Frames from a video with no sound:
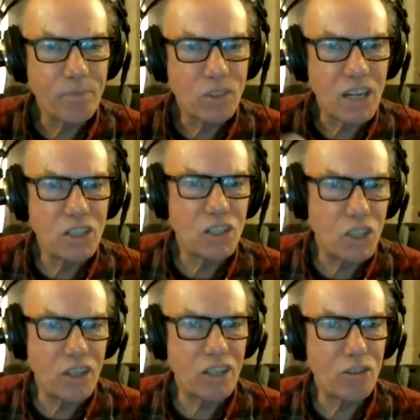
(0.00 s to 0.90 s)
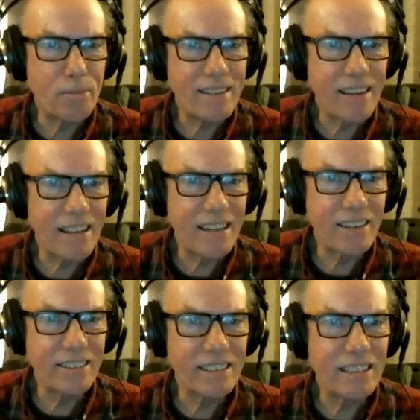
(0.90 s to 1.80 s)
change the tuning dramatically,
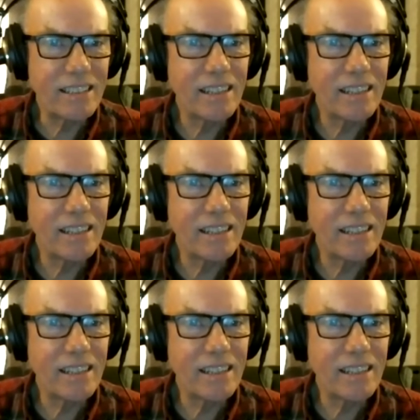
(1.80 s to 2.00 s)
can't it?